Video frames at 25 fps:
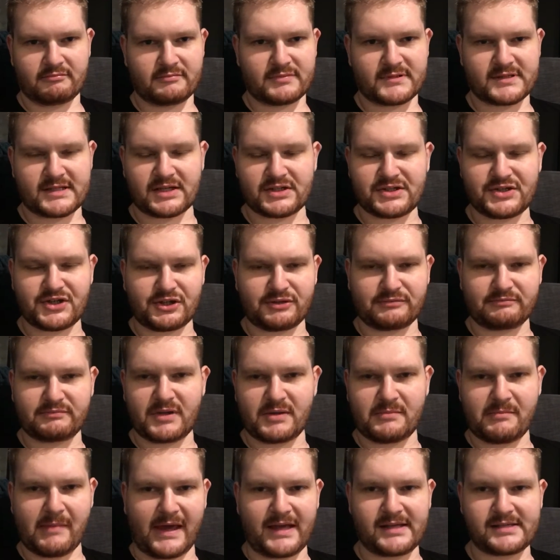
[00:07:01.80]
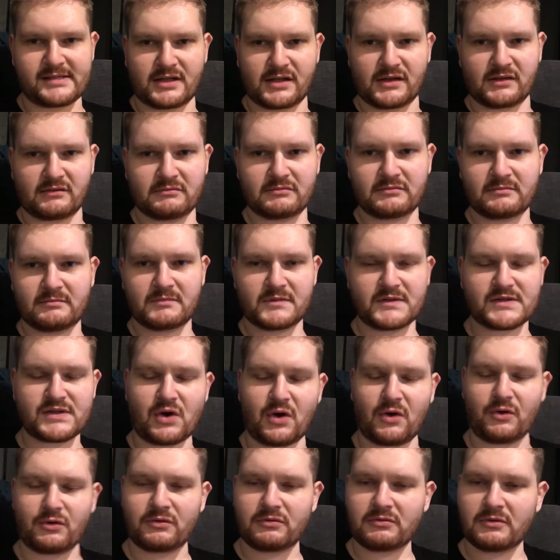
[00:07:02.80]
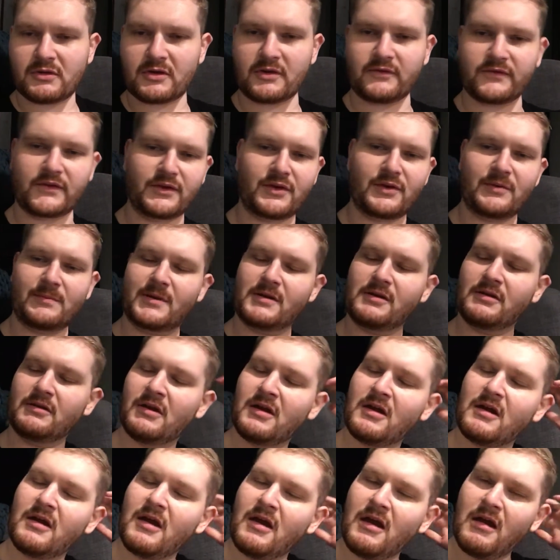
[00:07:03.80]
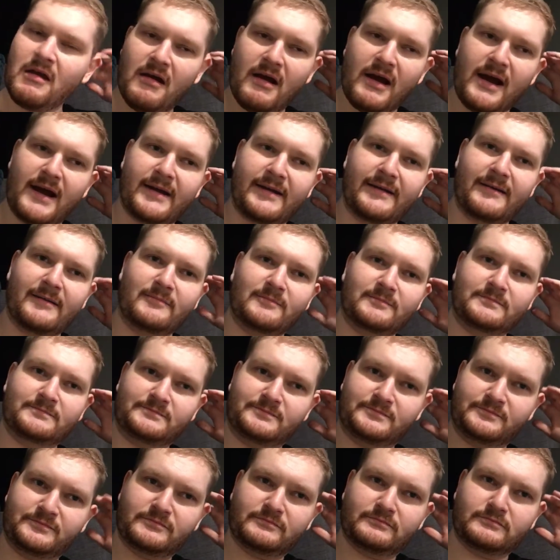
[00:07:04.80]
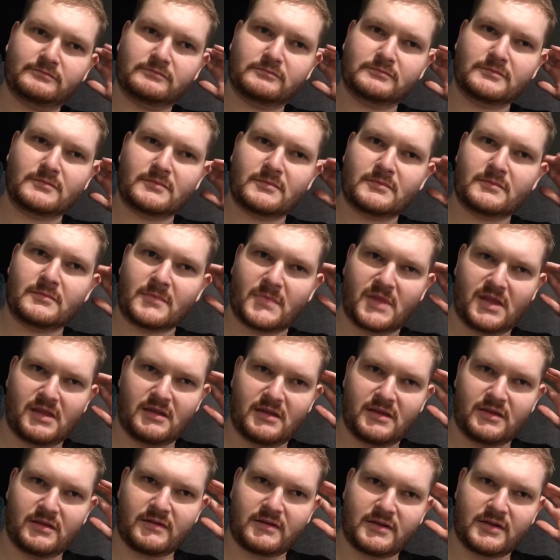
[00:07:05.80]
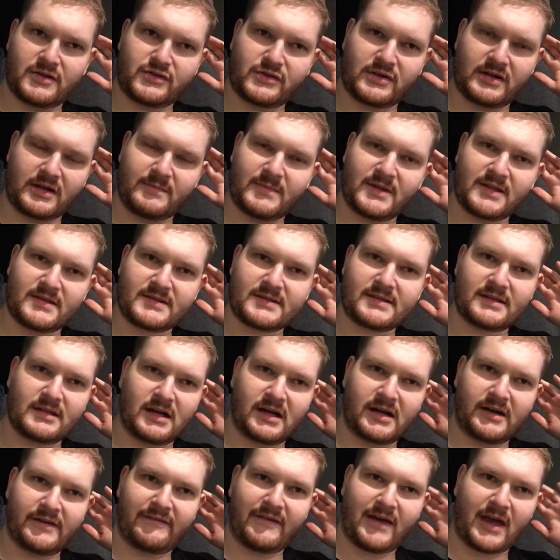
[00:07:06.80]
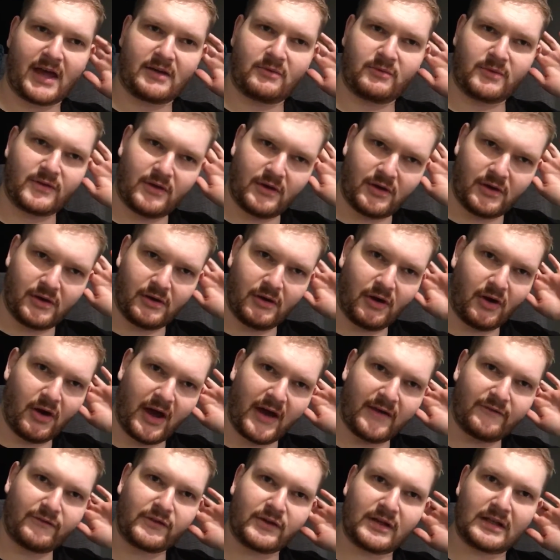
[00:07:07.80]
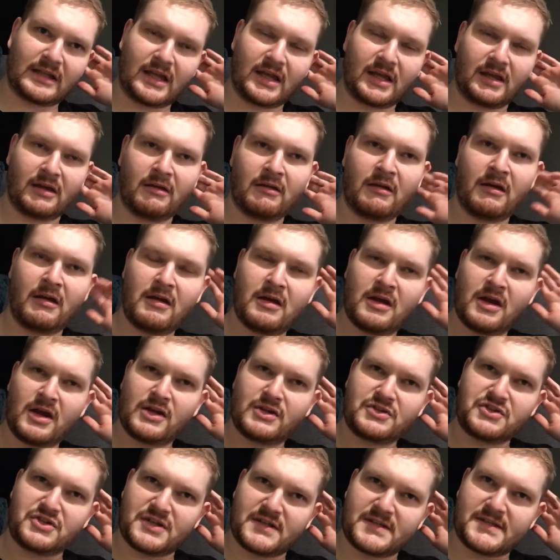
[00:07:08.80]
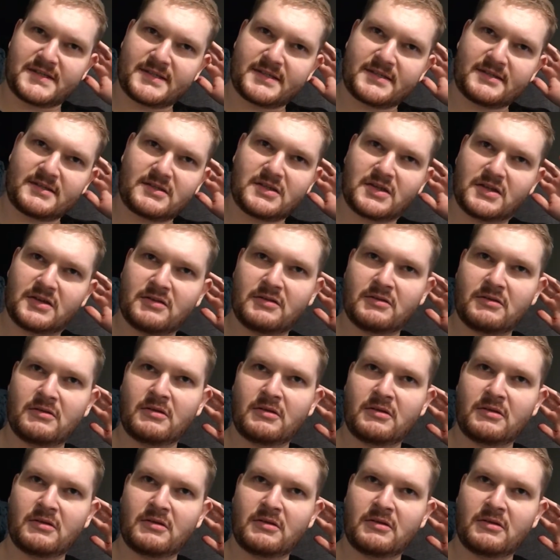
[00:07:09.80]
such an amazing soul of a human. The treatments that I've had with her have really just